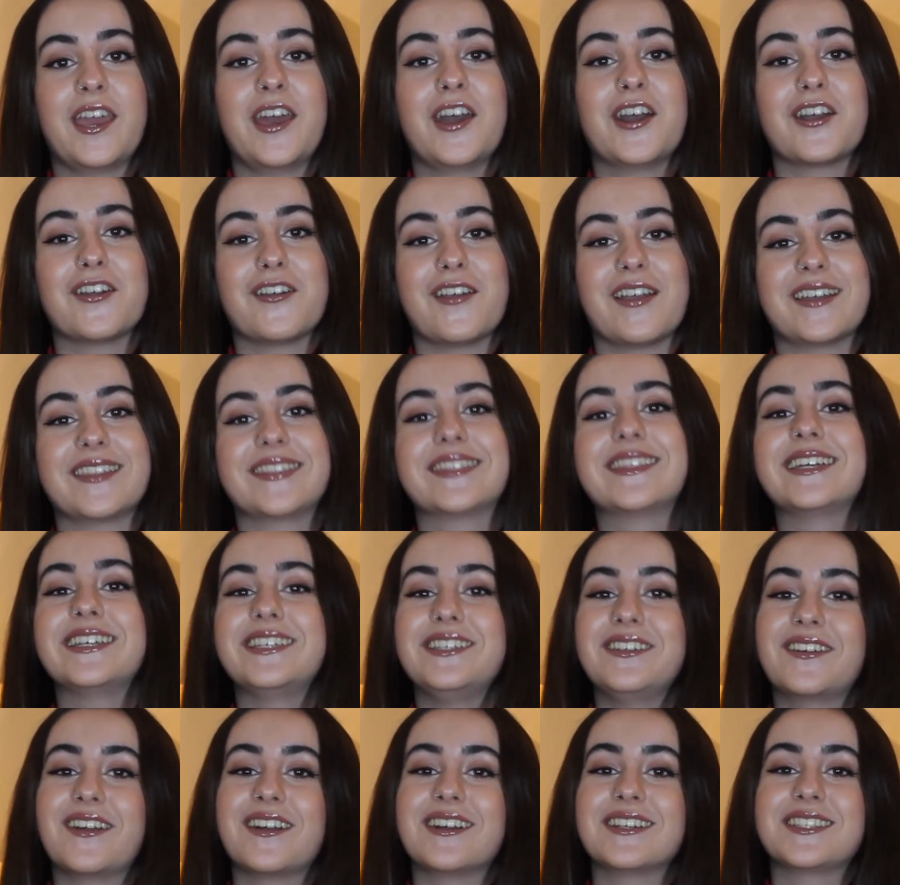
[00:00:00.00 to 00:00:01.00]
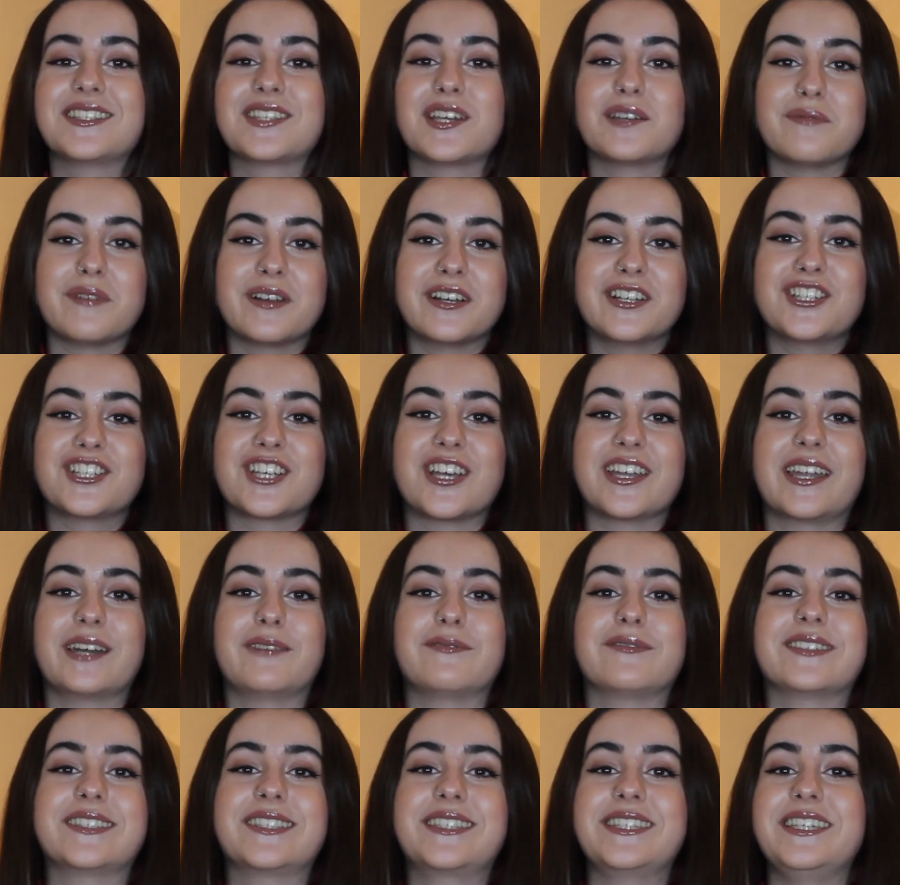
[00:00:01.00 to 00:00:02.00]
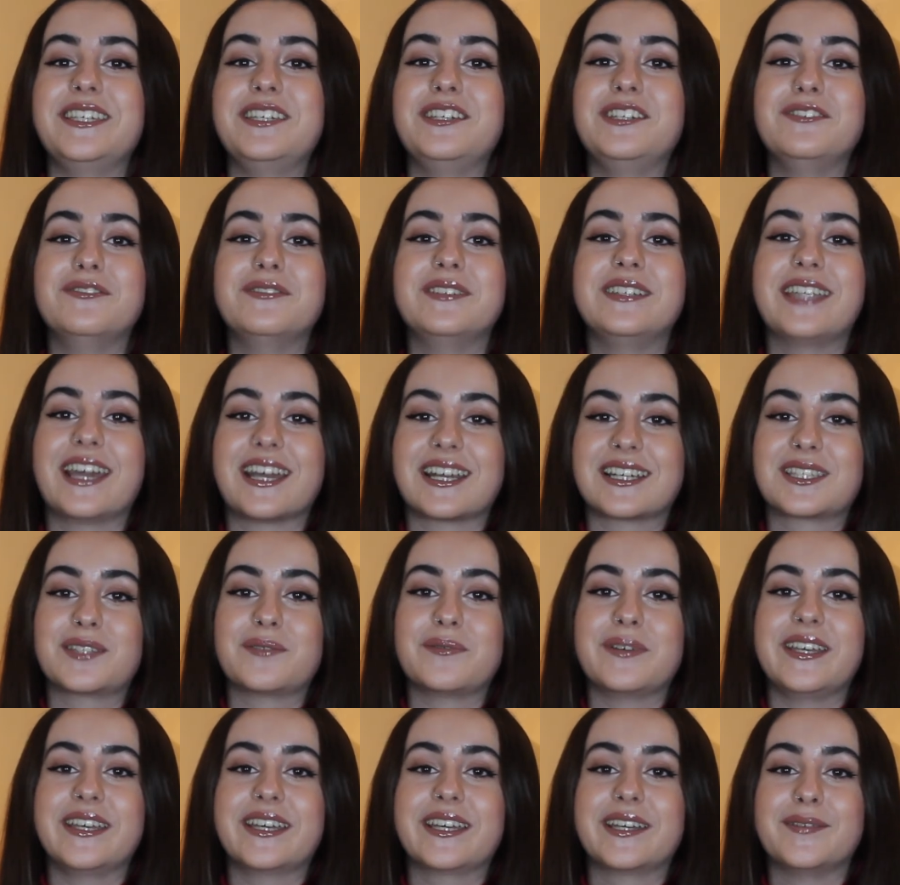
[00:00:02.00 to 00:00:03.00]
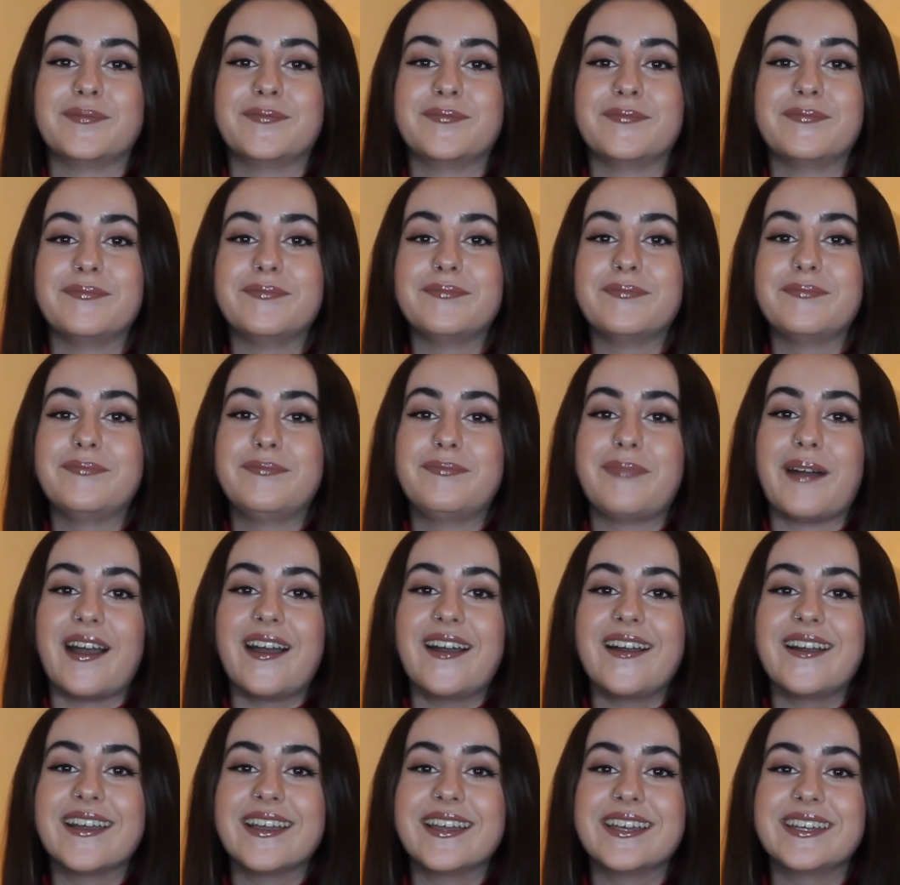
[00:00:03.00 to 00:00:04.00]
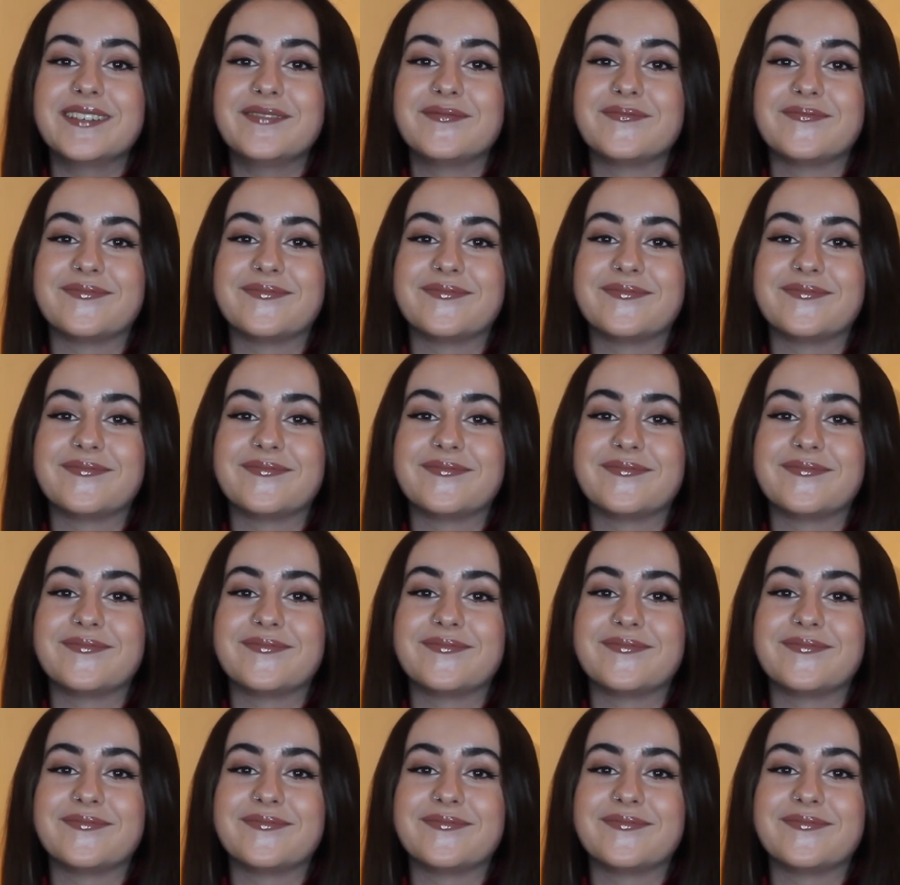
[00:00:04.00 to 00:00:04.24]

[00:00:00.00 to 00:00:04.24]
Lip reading: Alright, thank you guys so much, and I will see you next week. Bye!